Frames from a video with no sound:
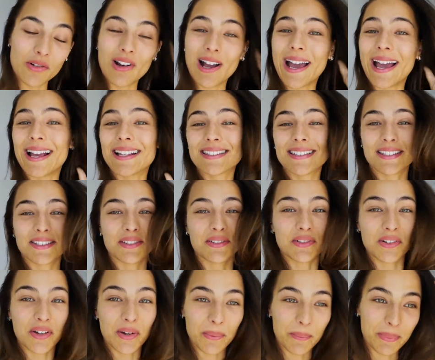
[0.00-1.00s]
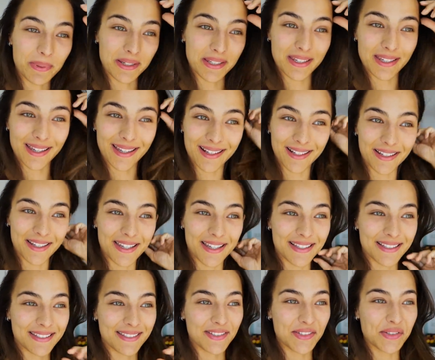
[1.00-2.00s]
who has his own company and
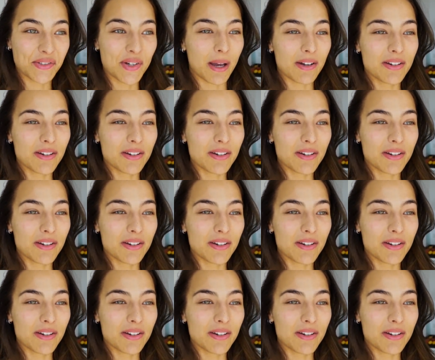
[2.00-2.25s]
needs to,